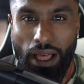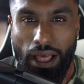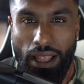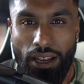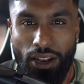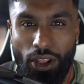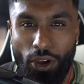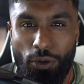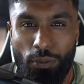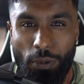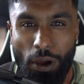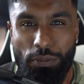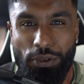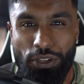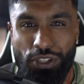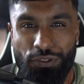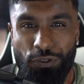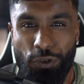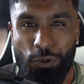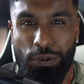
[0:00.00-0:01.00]
Hello, my
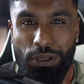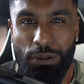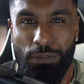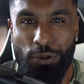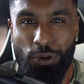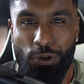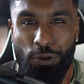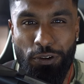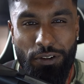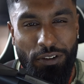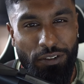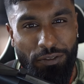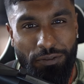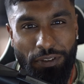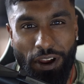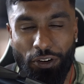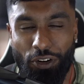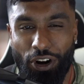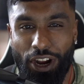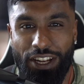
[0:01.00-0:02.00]
beautiful people.
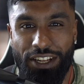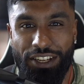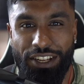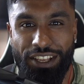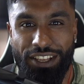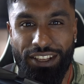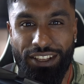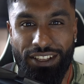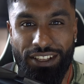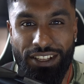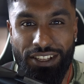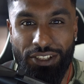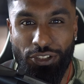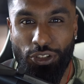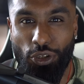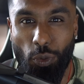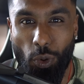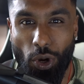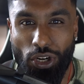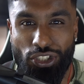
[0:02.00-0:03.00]
Fat Rylan here,
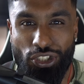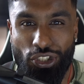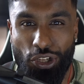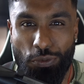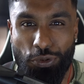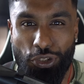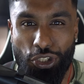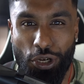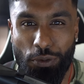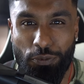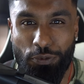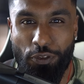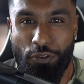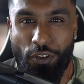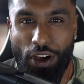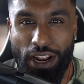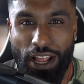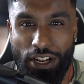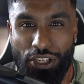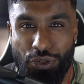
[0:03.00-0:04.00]
your one stop shop for
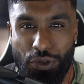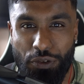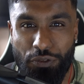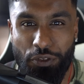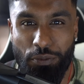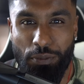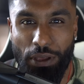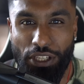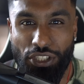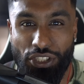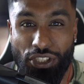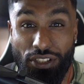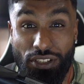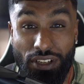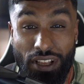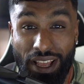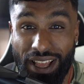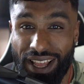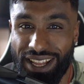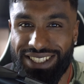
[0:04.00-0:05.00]
financial information.
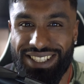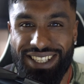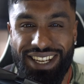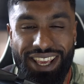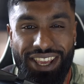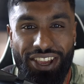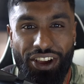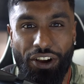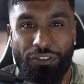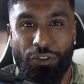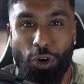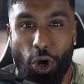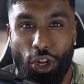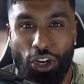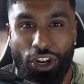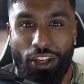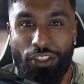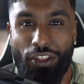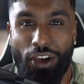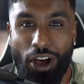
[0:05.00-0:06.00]
And today I've got
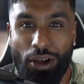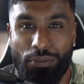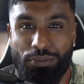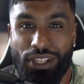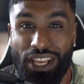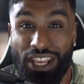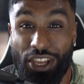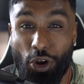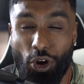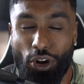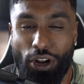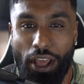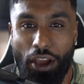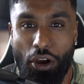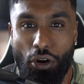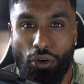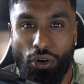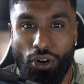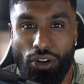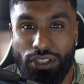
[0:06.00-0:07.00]
another update on
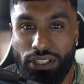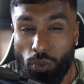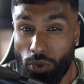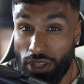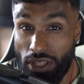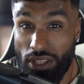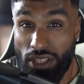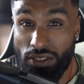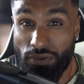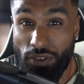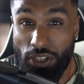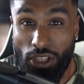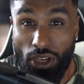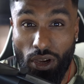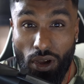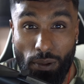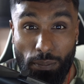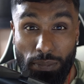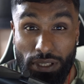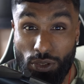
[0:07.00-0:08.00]
Elrond. Within this
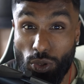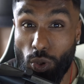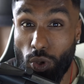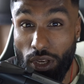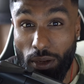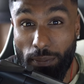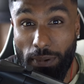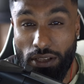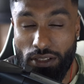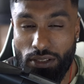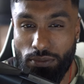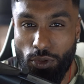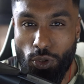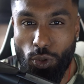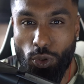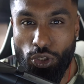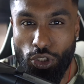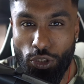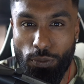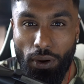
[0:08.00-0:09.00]
video, I'll be talking about some
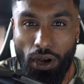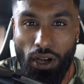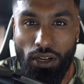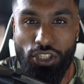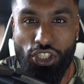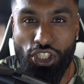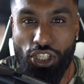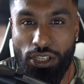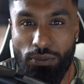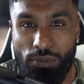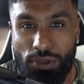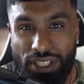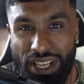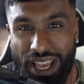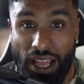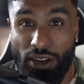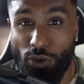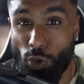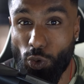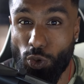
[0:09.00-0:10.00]
cool new partnerships
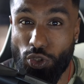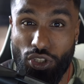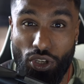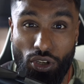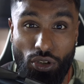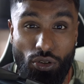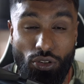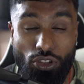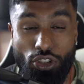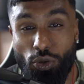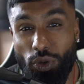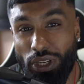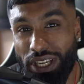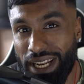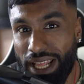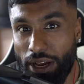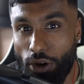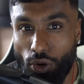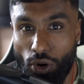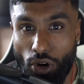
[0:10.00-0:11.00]
and also doing
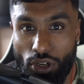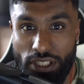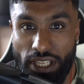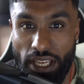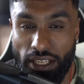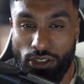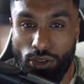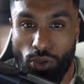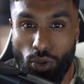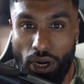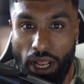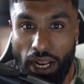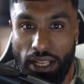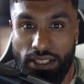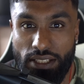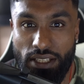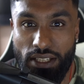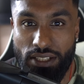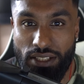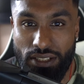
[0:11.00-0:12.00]
an Elrond technical
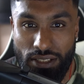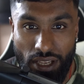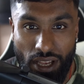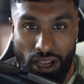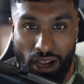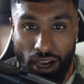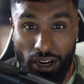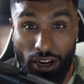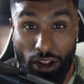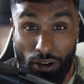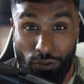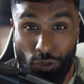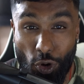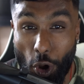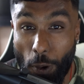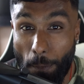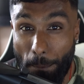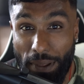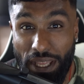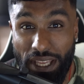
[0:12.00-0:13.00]
analysis. I know I've
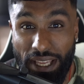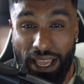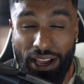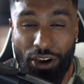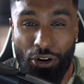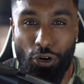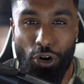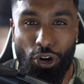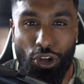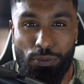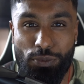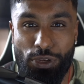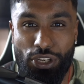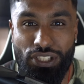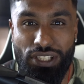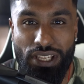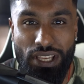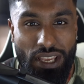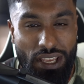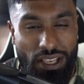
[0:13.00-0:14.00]
got a big Elrond
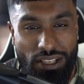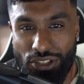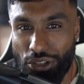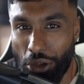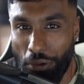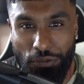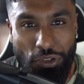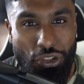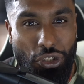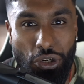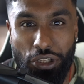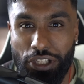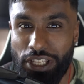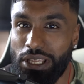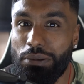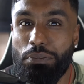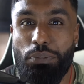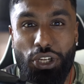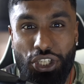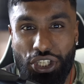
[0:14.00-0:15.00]
community here, so I've just got to
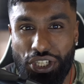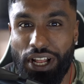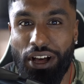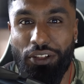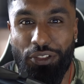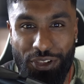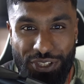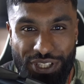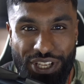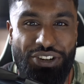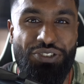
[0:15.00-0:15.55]
keep pushing out those